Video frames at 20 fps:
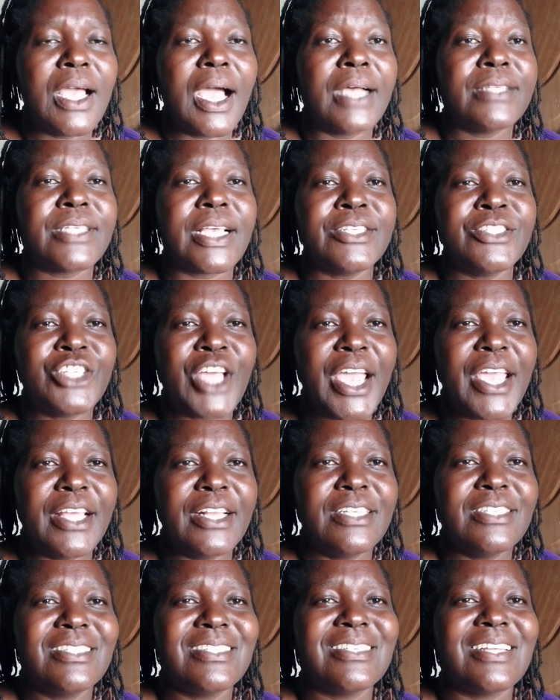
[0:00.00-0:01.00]
As a
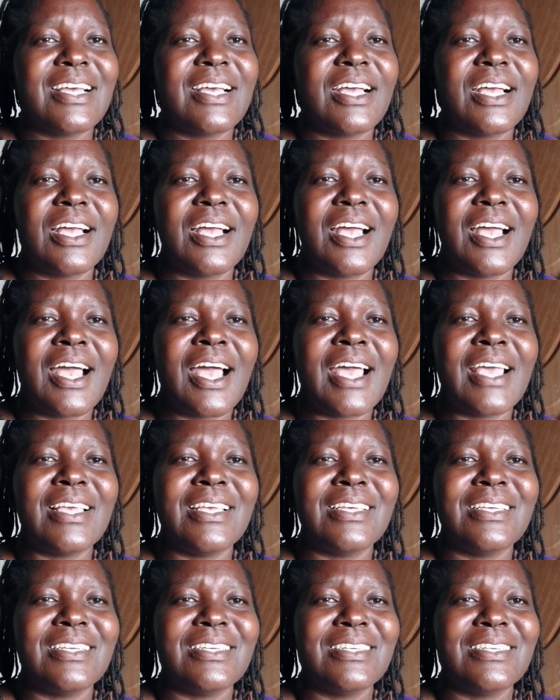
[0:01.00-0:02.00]
child,
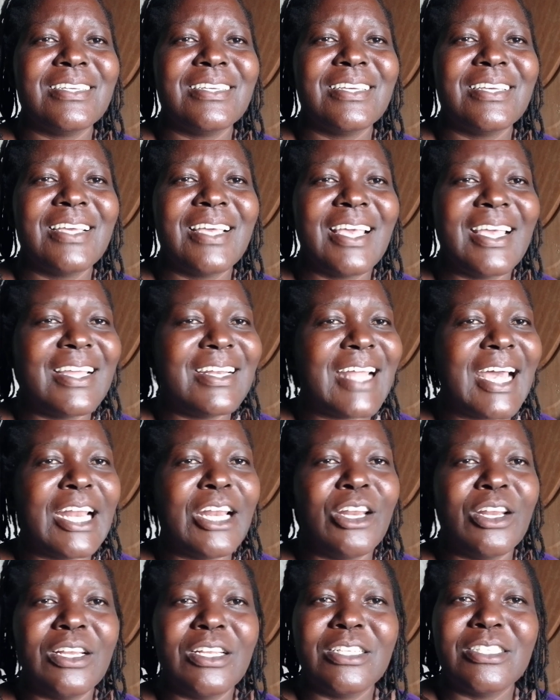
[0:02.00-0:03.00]
I had
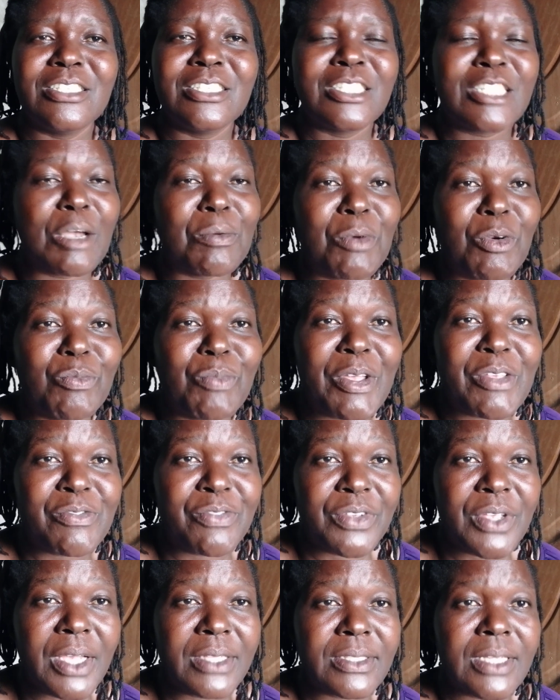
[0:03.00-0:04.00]
some of my
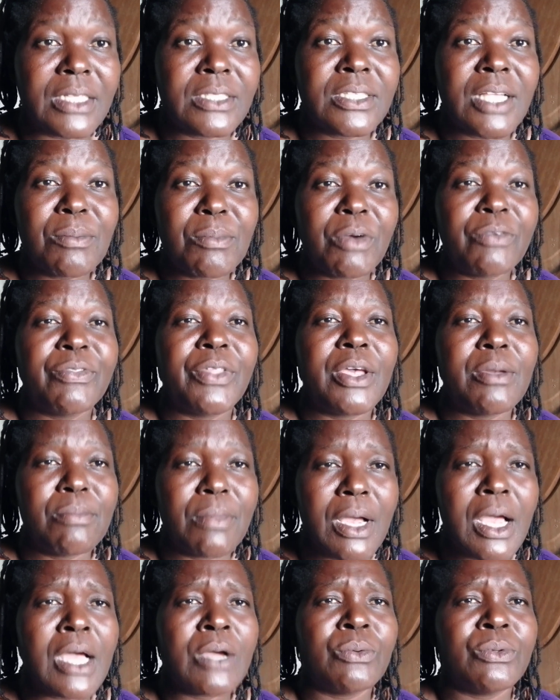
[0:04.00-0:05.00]
fears, and some of them
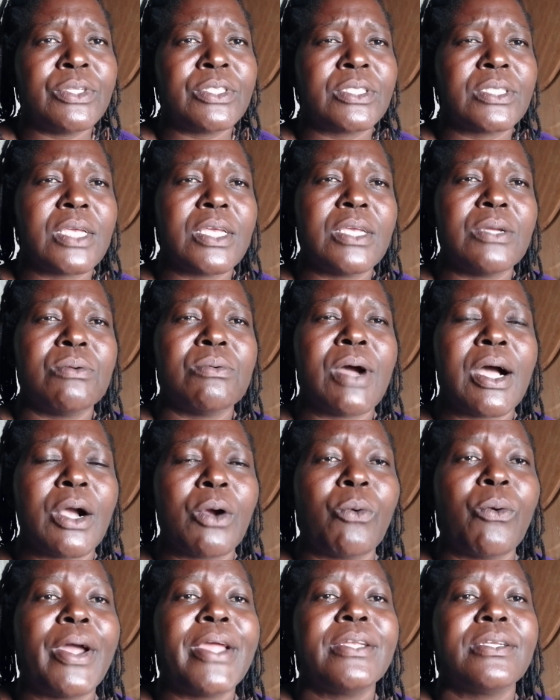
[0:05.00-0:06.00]
I would say were
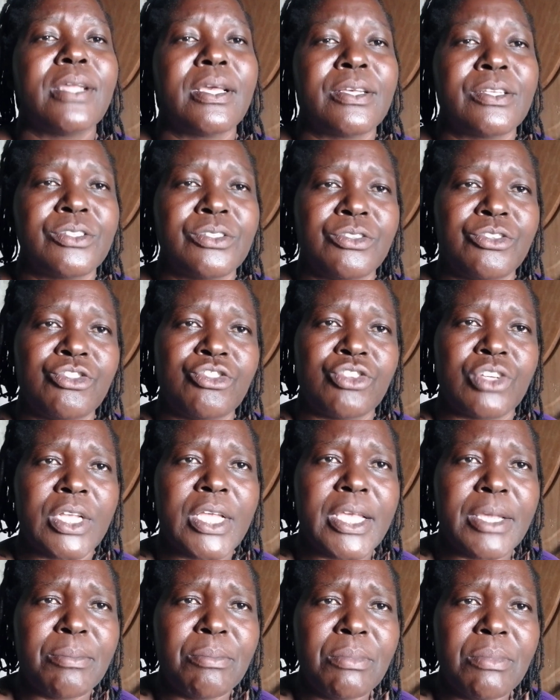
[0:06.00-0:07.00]
quite
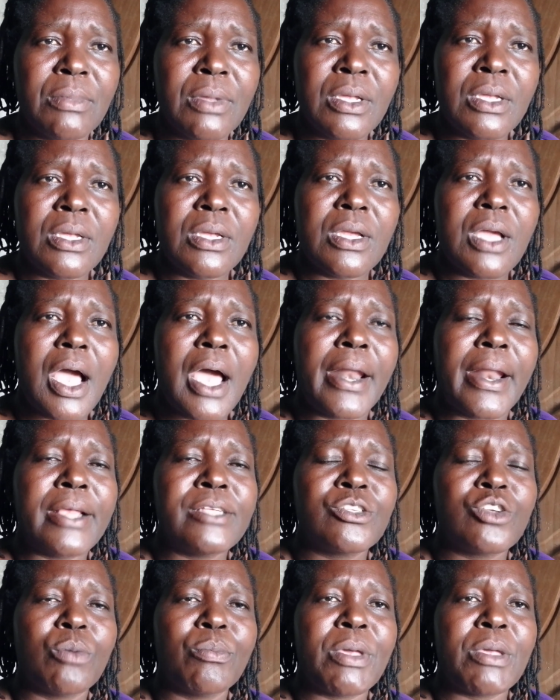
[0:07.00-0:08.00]
extreme, and I
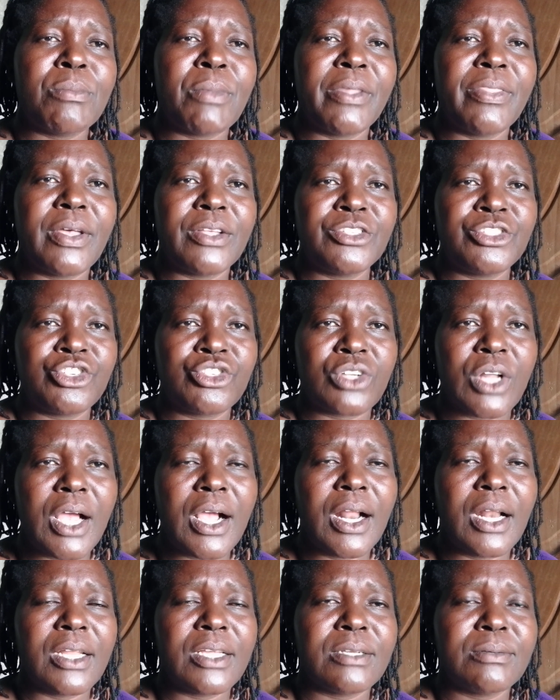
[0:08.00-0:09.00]
saw my mother
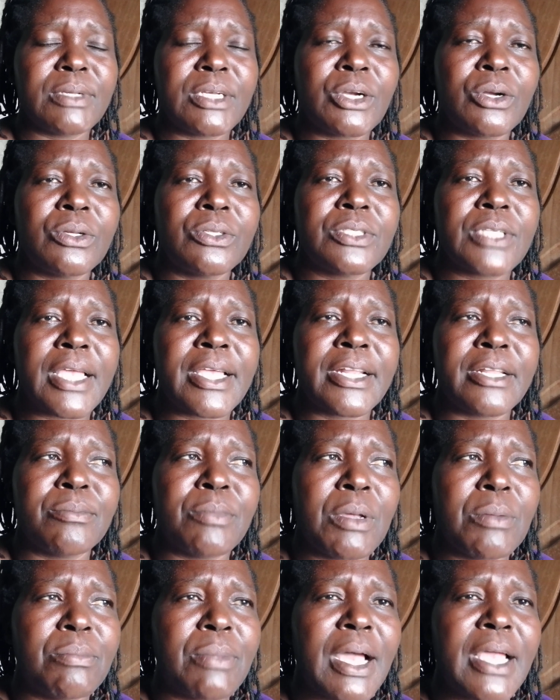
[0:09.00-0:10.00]
struggling because I
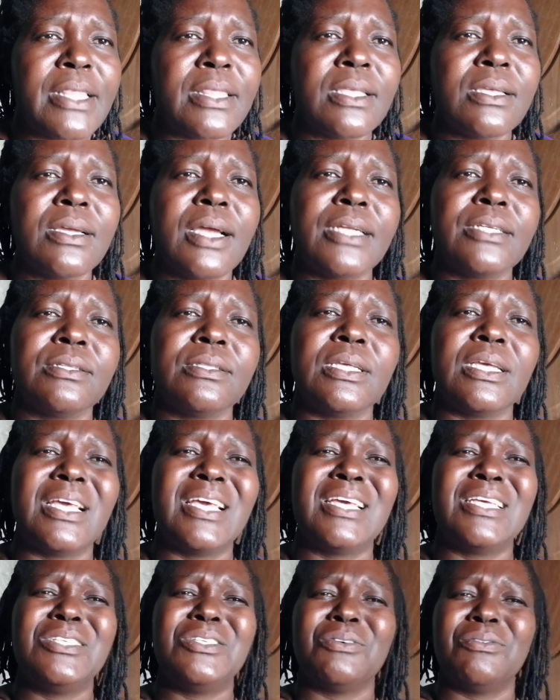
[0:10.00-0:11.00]
remember, I think at the
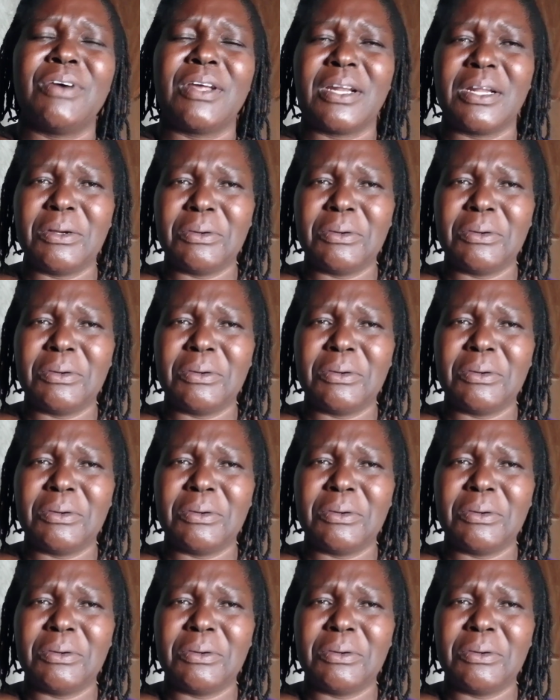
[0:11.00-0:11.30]
age of